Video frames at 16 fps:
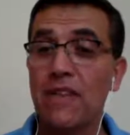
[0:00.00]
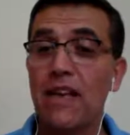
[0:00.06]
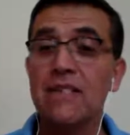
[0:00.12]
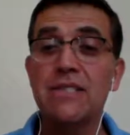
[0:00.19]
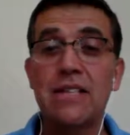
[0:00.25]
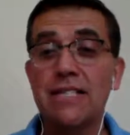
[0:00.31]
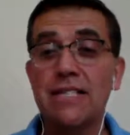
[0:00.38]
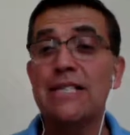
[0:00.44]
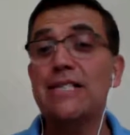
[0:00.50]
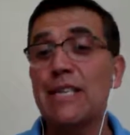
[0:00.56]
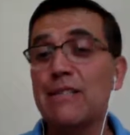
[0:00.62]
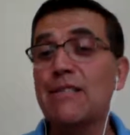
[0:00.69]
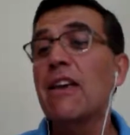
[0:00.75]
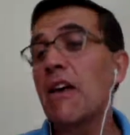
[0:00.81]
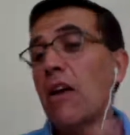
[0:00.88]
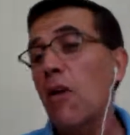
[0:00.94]
It says,
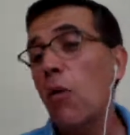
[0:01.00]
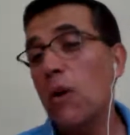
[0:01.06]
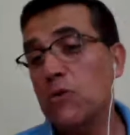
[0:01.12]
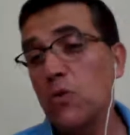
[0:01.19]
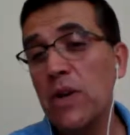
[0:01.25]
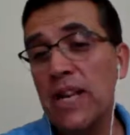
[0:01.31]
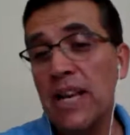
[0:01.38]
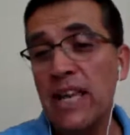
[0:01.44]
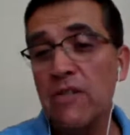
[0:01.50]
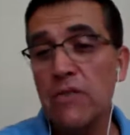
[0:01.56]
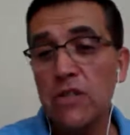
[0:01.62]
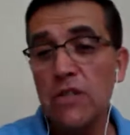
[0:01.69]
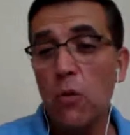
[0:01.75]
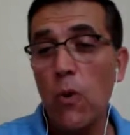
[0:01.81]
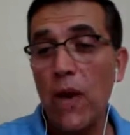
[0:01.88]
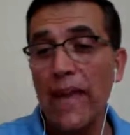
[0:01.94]
listen, what we live
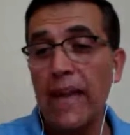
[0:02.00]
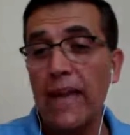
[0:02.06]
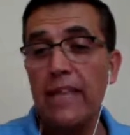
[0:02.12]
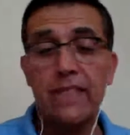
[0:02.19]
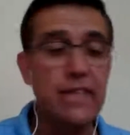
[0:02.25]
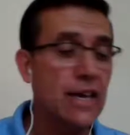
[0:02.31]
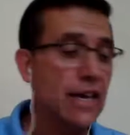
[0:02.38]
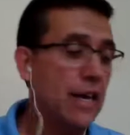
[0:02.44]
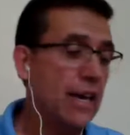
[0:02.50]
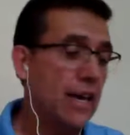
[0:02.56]
on the weekend,